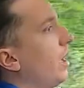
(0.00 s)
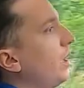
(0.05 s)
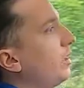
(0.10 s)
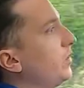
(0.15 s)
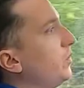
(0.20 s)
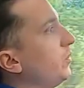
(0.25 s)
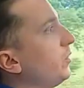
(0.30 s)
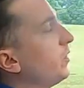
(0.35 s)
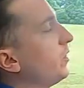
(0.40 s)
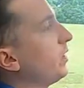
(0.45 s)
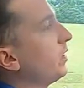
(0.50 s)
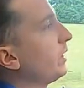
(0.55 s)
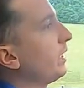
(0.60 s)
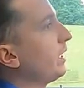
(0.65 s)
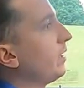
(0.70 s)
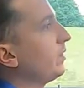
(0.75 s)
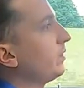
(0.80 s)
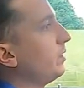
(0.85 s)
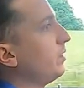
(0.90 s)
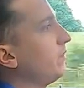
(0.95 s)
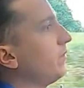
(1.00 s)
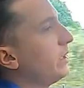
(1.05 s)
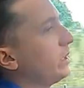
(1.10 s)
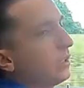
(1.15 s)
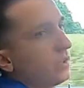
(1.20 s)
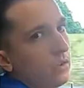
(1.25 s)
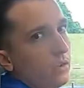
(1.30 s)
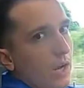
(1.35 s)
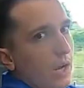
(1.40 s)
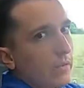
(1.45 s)
Uh, uses the latest
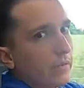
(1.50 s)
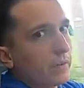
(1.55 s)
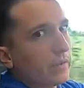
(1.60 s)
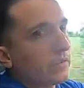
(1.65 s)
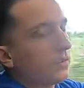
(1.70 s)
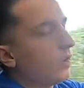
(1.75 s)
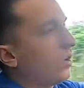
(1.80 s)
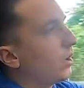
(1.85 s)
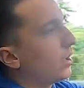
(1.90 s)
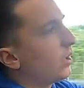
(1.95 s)
NVIDIA graphics